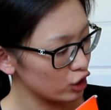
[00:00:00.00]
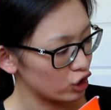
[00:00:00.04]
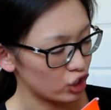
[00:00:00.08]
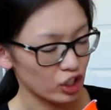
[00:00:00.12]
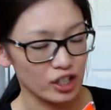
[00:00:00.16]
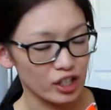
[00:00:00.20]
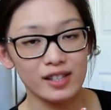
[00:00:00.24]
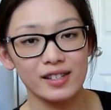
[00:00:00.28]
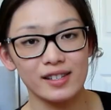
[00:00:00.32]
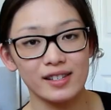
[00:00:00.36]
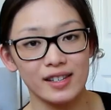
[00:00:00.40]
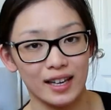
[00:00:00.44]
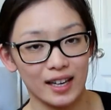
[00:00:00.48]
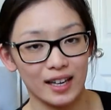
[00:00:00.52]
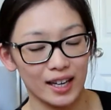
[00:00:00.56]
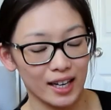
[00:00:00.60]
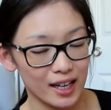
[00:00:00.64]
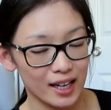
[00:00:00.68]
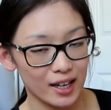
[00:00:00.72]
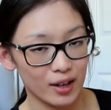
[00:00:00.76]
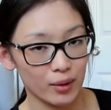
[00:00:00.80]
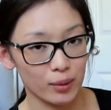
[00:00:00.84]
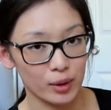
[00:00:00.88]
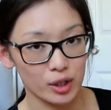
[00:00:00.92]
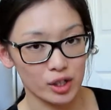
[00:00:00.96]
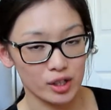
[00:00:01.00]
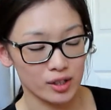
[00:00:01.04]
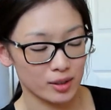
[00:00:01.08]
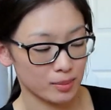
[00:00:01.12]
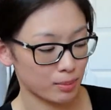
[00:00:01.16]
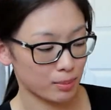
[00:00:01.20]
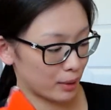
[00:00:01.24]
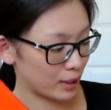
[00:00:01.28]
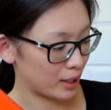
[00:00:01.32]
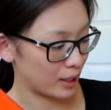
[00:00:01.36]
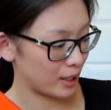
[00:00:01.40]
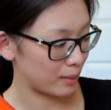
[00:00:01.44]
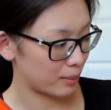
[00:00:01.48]
ginseng in it, which is
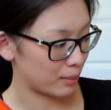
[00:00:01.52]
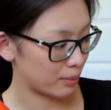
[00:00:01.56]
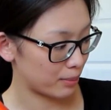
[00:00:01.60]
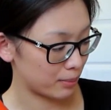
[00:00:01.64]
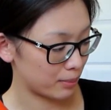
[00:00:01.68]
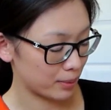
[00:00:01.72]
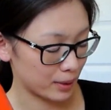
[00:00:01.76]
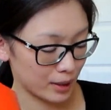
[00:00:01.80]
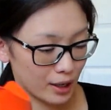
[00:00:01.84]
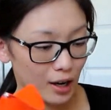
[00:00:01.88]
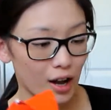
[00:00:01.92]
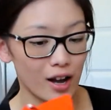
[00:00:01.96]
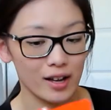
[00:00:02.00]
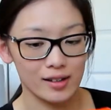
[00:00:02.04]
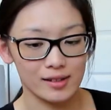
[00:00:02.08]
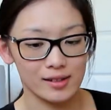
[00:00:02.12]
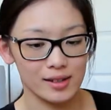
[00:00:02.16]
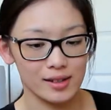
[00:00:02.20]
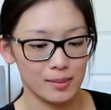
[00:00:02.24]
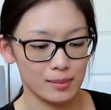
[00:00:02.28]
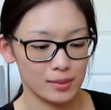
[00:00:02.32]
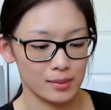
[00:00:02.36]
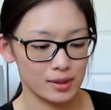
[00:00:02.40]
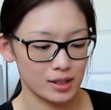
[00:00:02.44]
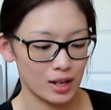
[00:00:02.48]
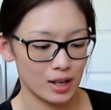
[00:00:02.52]
pretty pretty awesome.